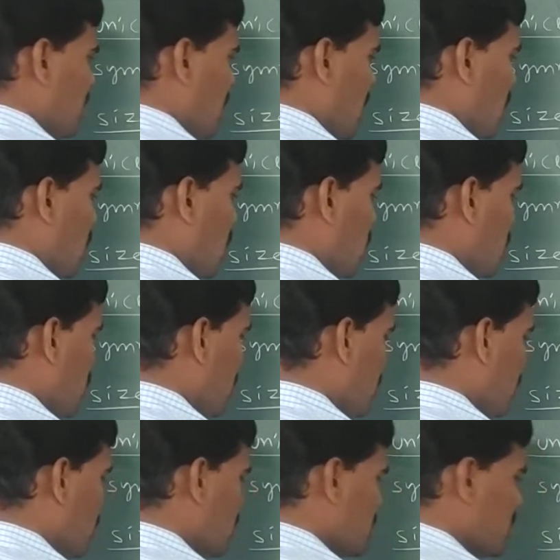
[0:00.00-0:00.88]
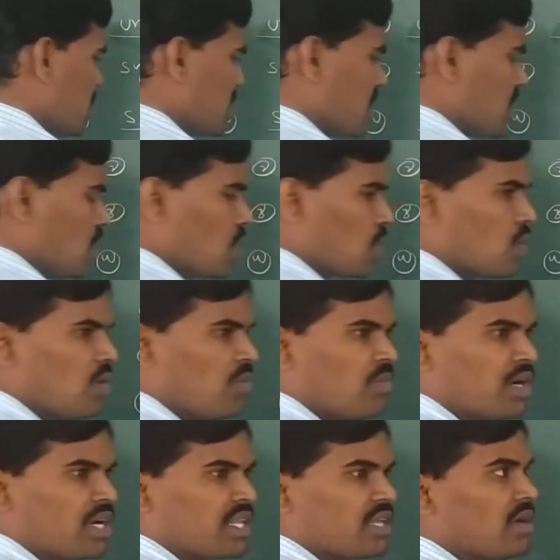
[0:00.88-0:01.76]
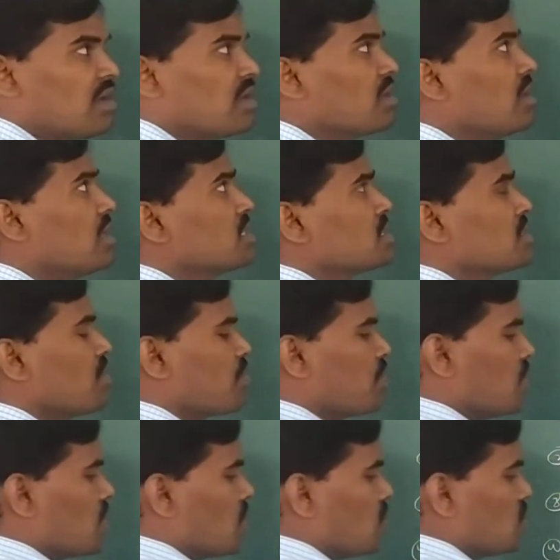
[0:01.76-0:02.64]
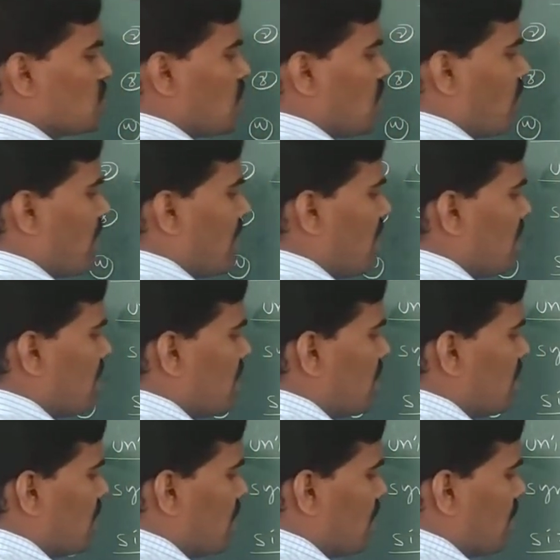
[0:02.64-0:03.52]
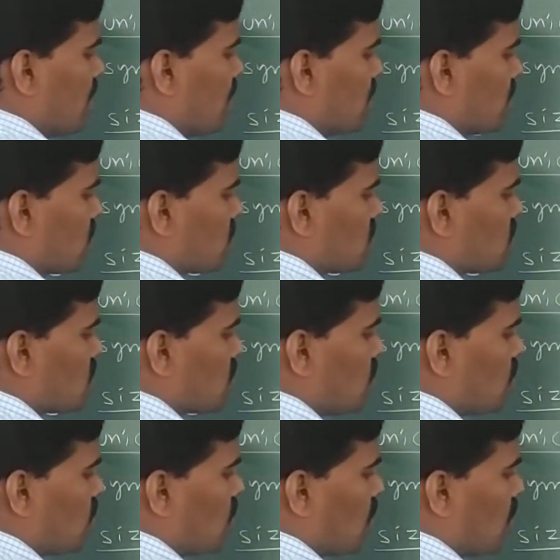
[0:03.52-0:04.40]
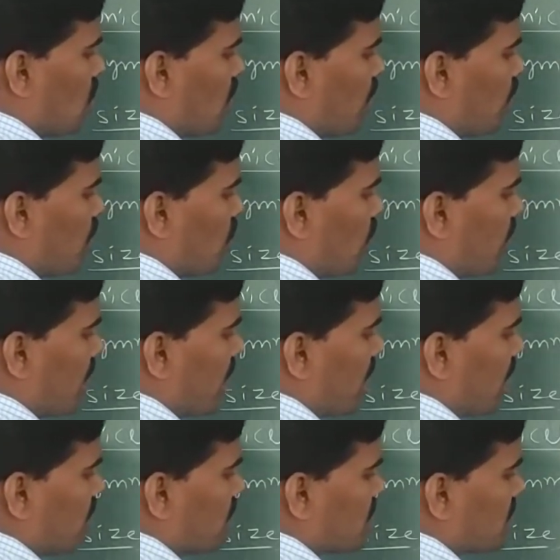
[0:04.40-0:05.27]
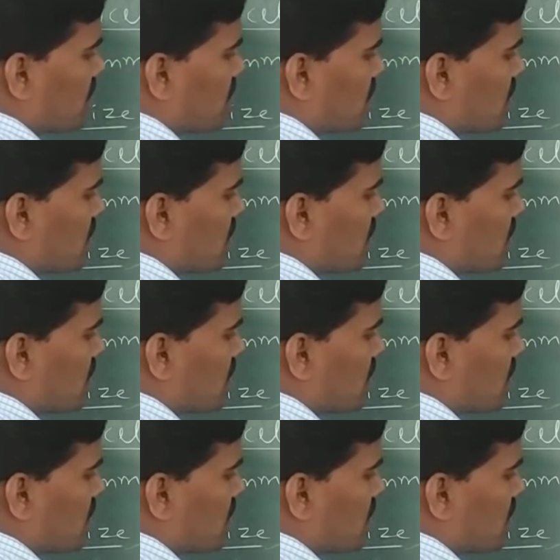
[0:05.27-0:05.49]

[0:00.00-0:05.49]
The locomotory organs in the protozoa, pseudopodium